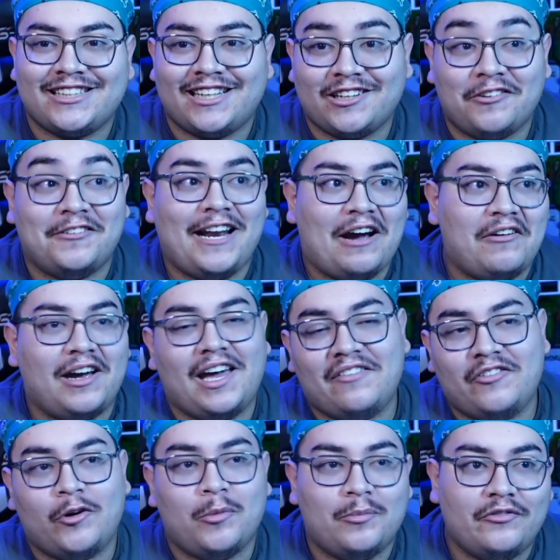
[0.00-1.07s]
They're like, oh, now I
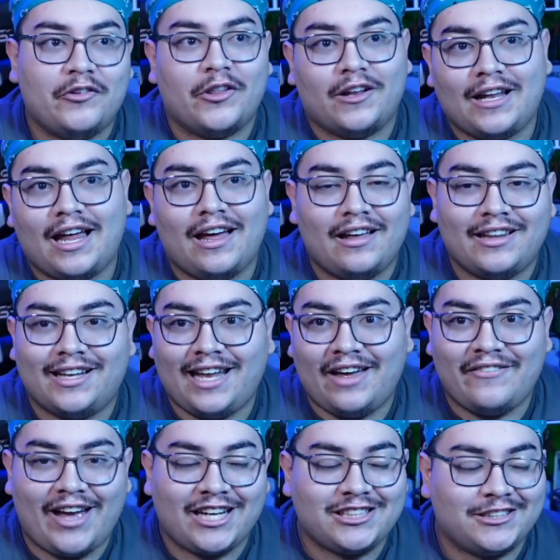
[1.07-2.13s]
have hope for the, li the
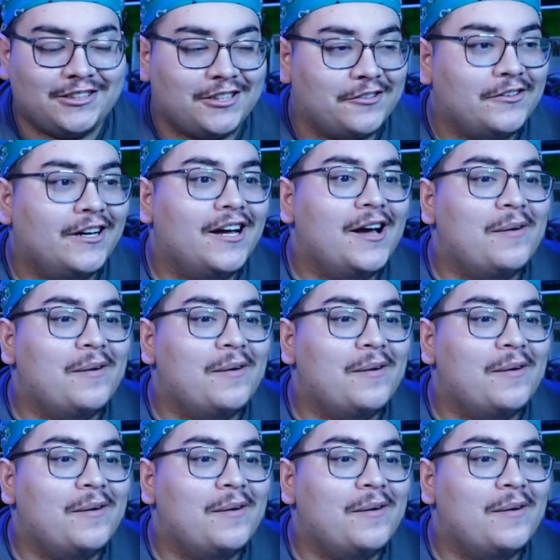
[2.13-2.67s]
live action show.